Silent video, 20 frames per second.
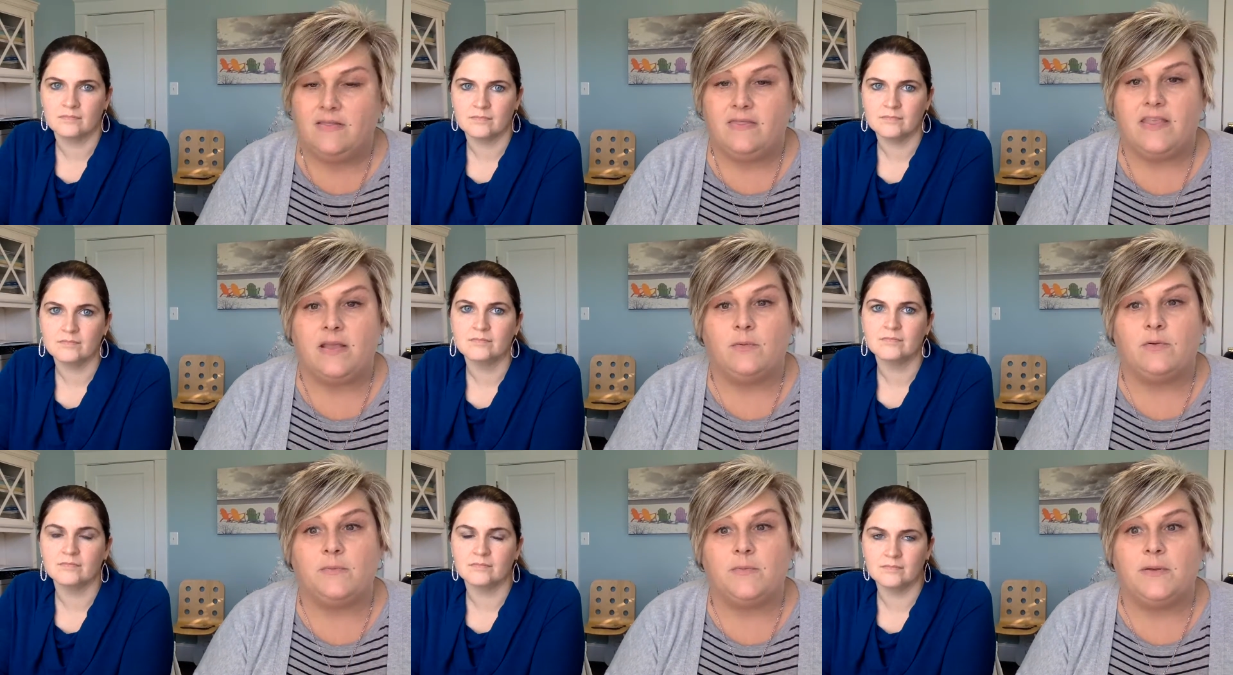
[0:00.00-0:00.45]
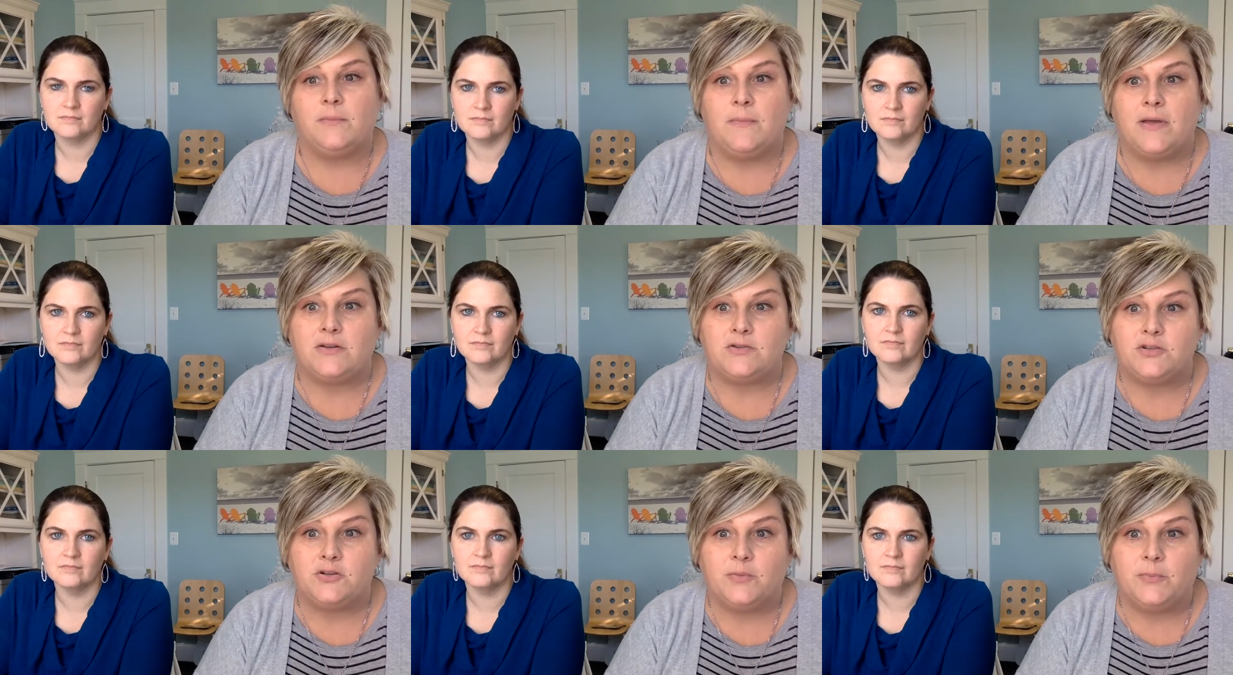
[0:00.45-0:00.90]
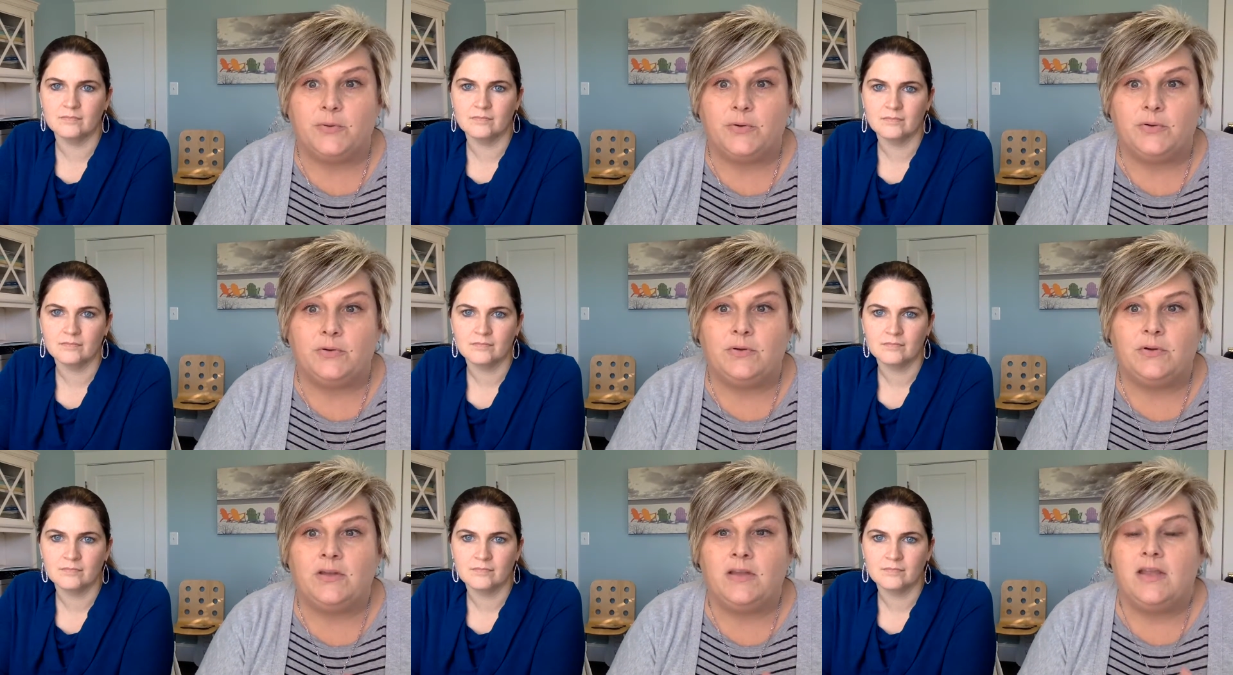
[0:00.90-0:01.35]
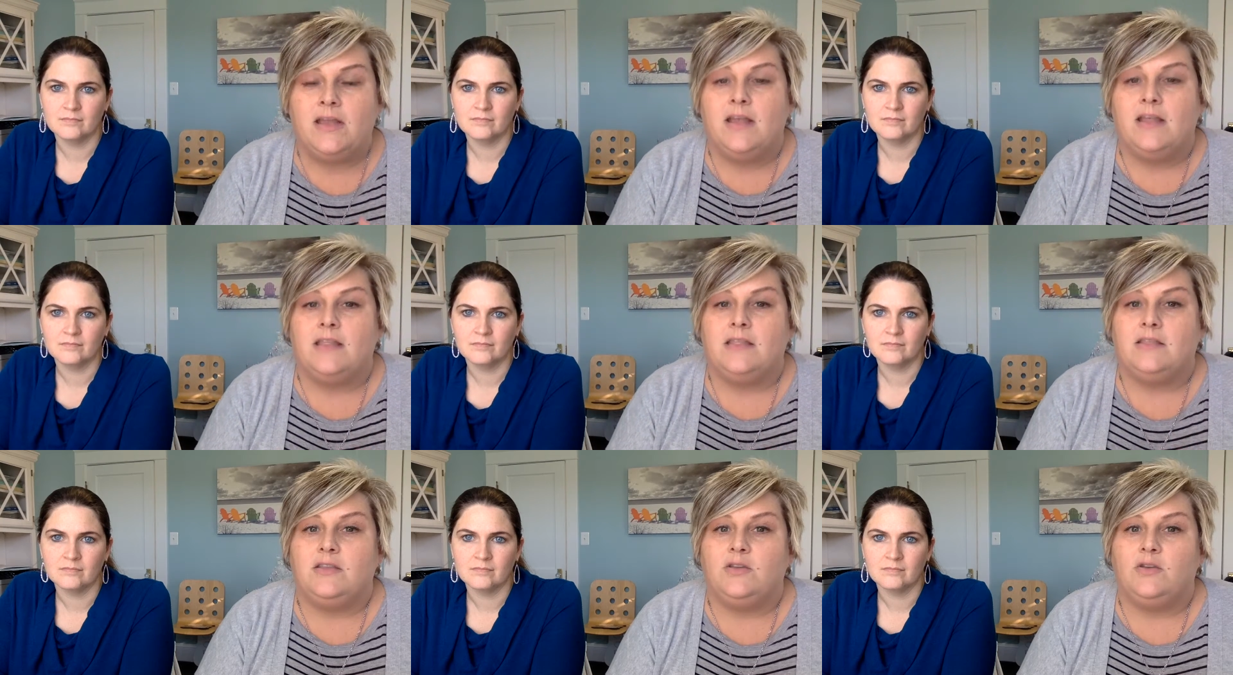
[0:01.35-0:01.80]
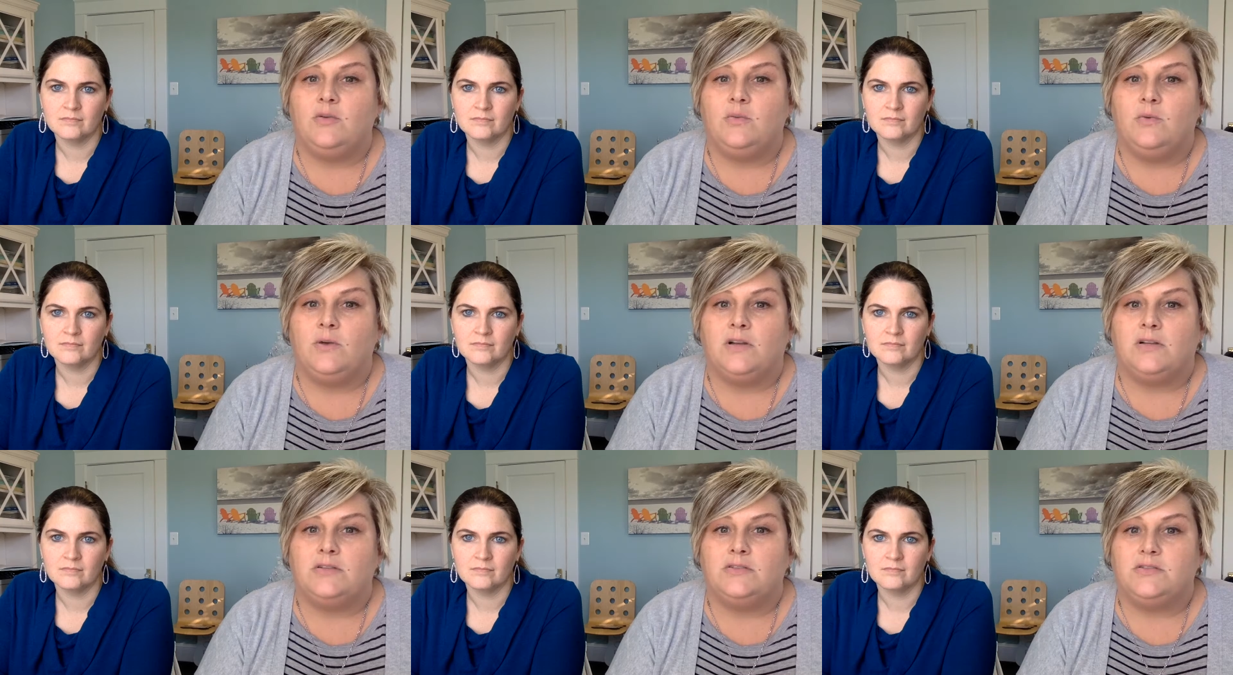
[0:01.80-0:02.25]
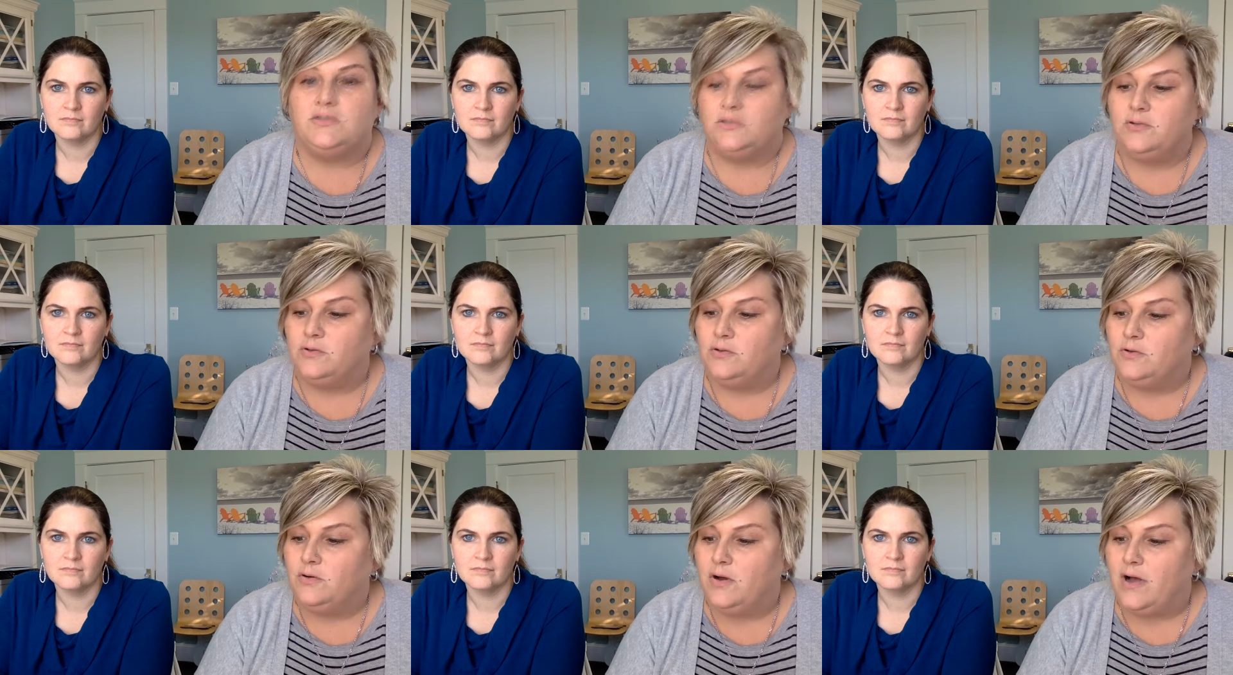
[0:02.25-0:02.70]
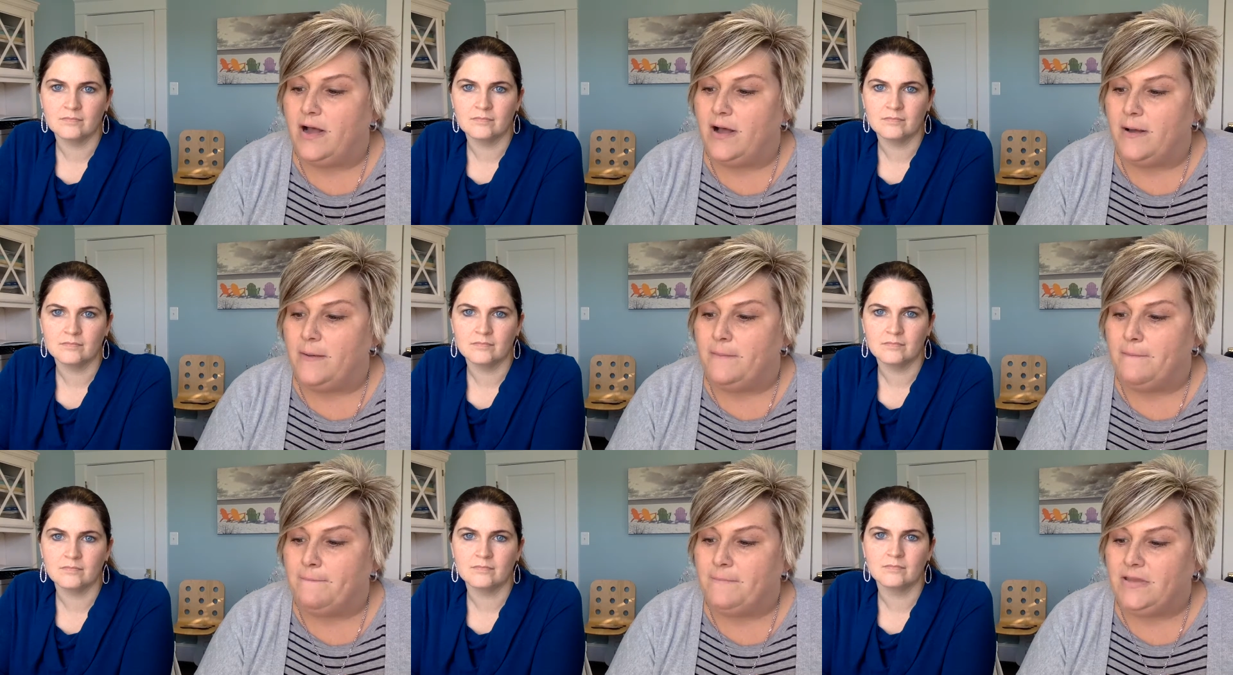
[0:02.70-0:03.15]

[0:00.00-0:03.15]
Speaker 1: They want to be mm-hmm. measurable. You want to um,